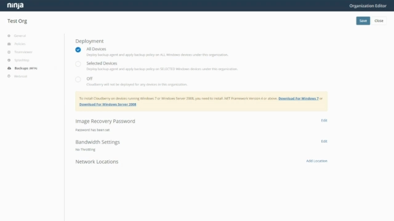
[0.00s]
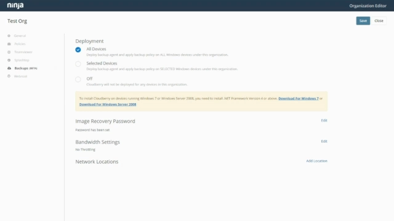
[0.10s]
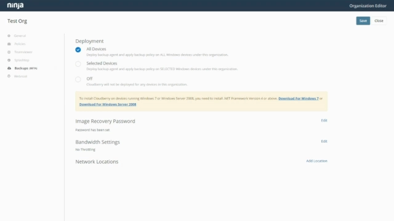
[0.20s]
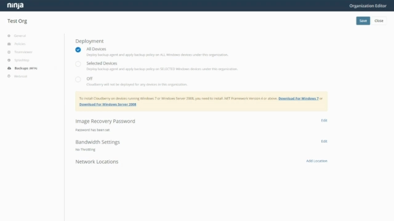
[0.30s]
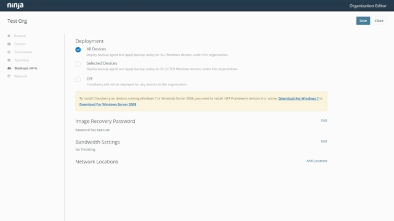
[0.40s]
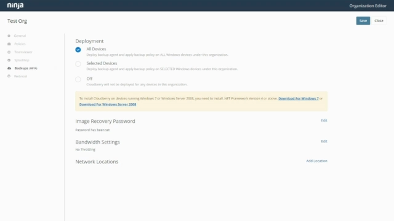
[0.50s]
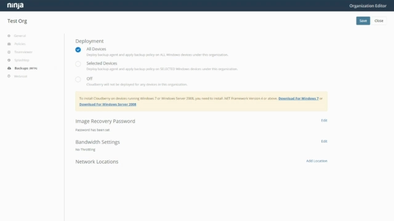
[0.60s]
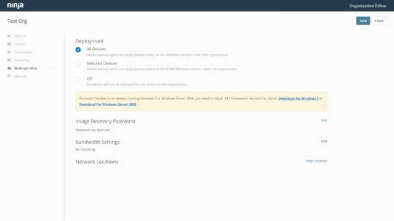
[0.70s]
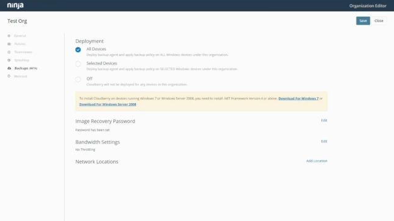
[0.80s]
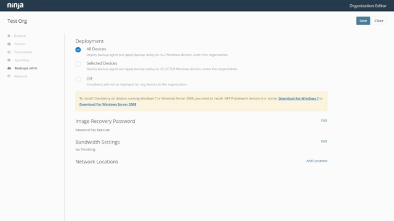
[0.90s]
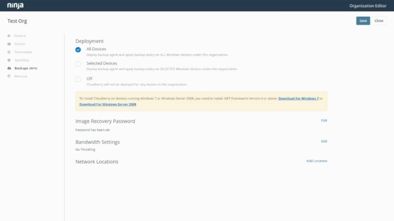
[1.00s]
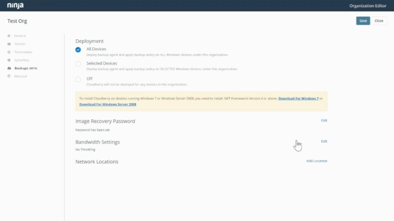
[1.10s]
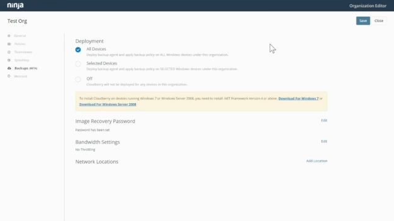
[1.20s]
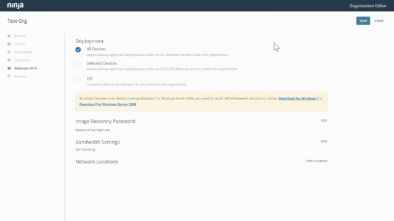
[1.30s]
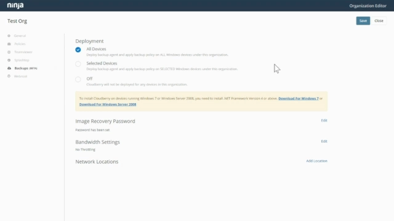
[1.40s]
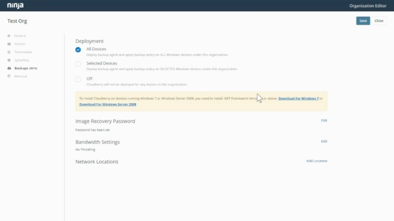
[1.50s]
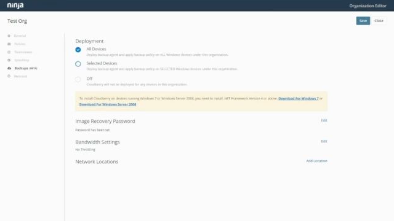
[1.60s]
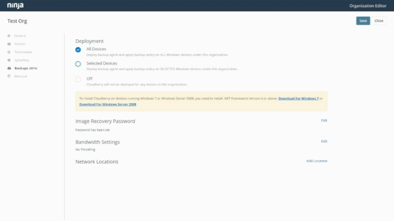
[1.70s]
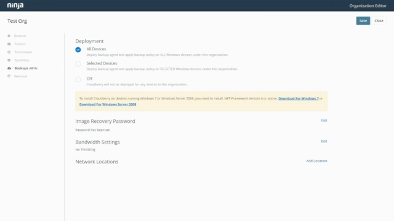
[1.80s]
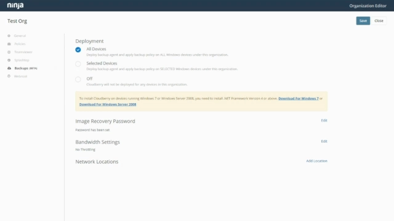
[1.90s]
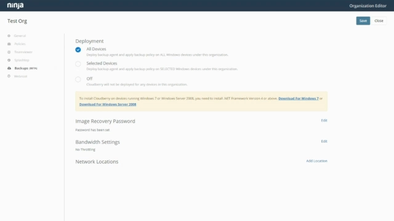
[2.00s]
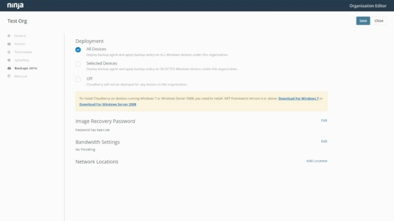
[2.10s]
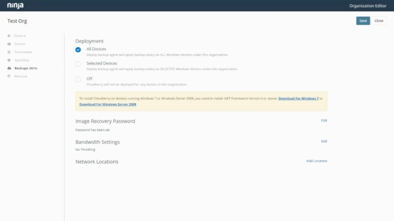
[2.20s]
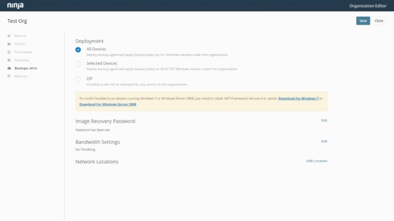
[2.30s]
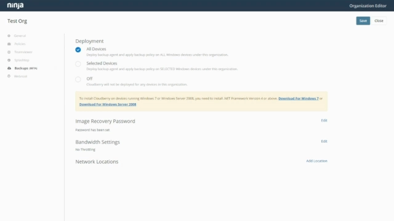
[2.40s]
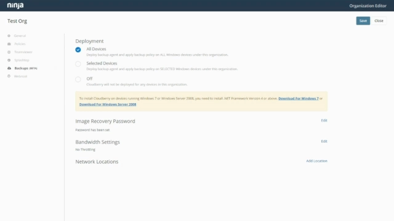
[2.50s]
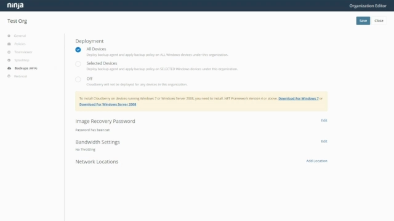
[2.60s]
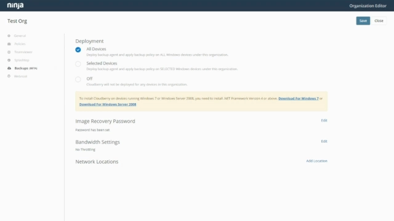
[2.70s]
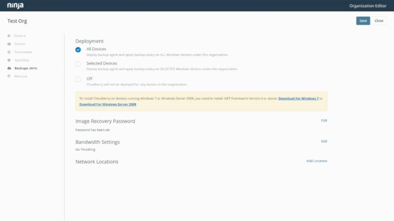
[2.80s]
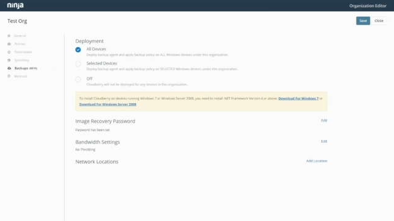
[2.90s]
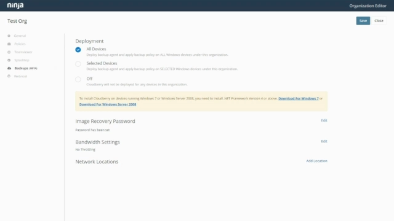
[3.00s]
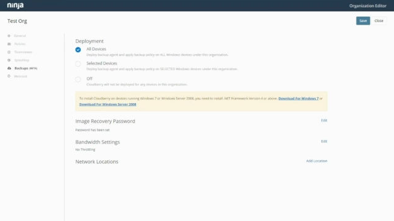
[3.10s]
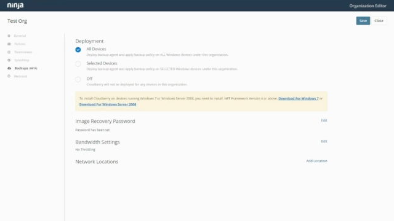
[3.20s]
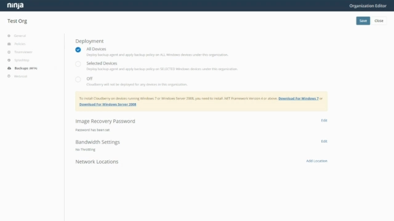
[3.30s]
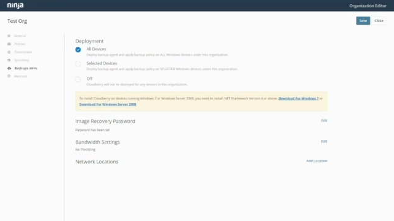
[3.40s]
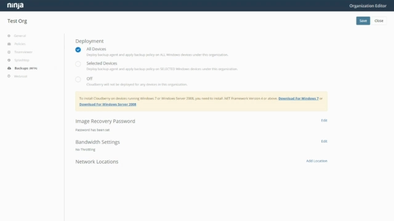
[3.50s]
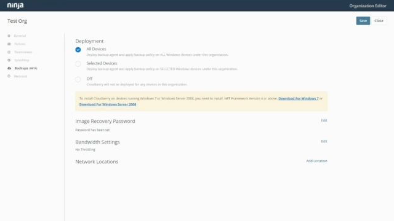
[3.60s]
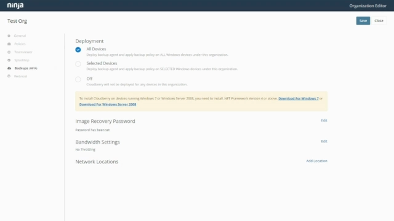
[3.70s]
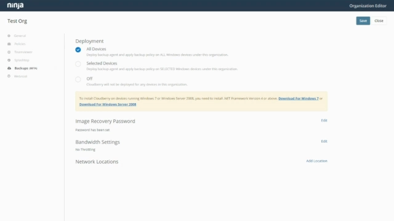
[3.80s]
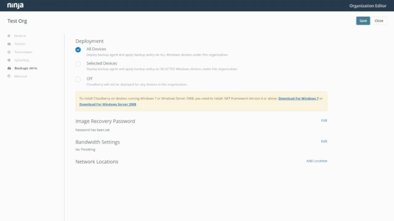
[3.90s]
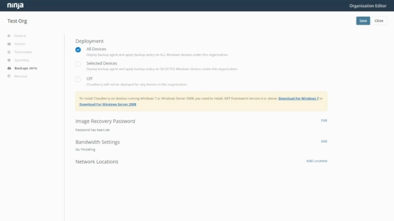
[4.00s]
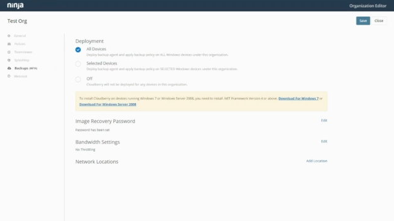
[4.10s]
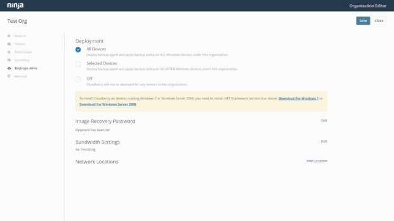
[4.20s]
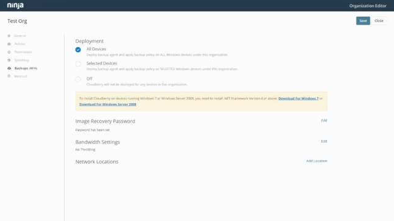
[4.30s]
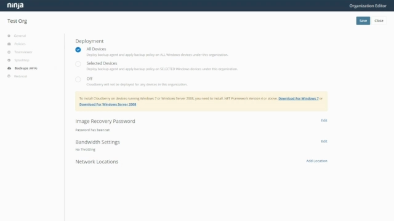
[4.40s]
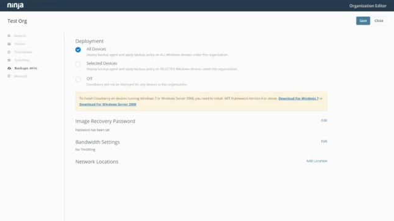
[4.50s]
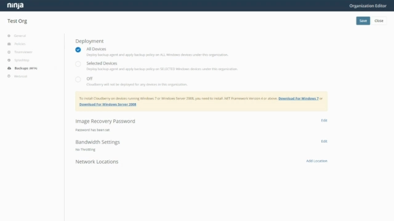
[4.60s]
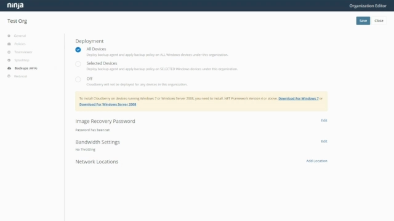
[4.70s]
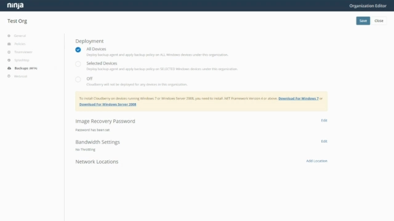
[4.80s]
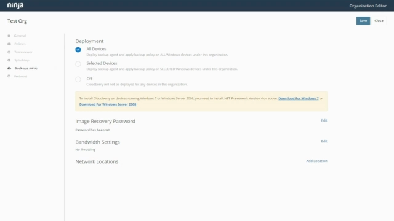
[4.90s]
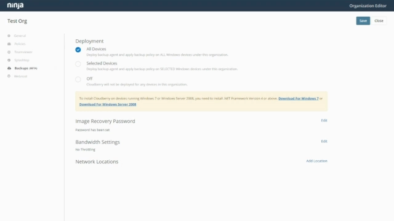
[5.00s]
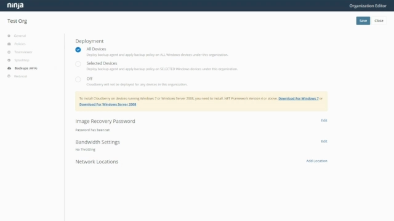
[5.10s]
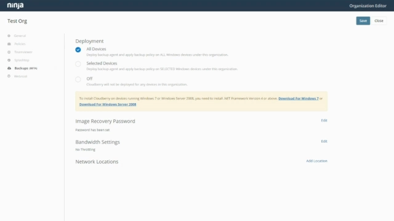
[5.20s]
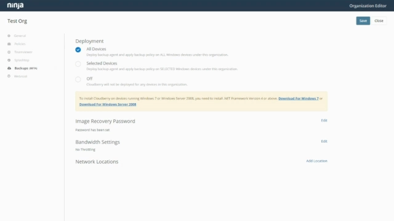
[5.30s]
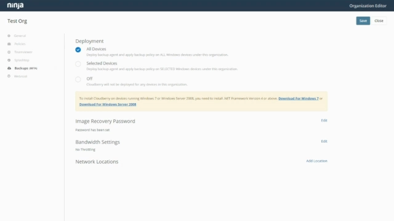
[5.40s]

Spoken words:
Nobody's mouth can be seen.